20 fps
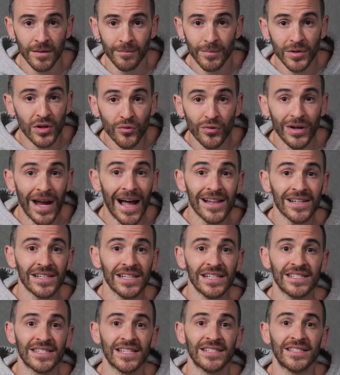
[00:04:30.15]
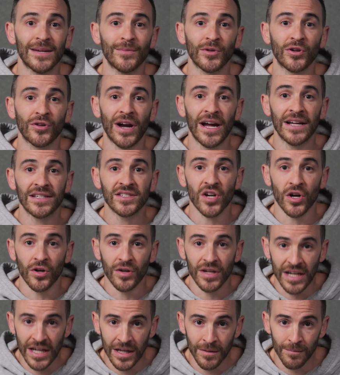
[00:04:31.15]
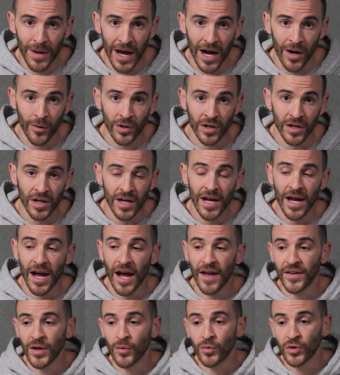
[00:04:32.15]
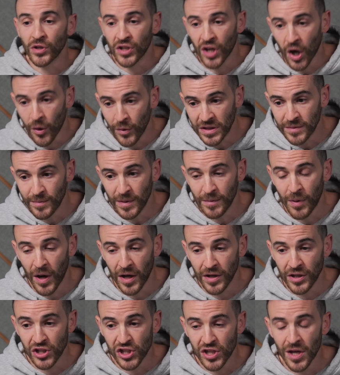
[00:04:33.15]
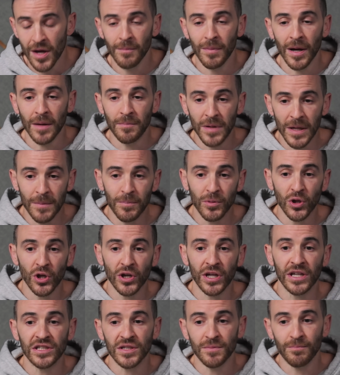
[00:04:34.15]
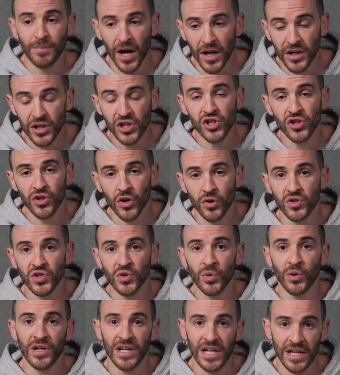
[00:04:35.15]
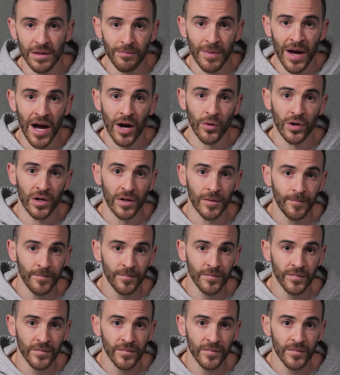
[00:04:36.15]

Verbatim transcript: But the reality is that Democrats are in power and they were going to be punished by people looking to punish those who are in power,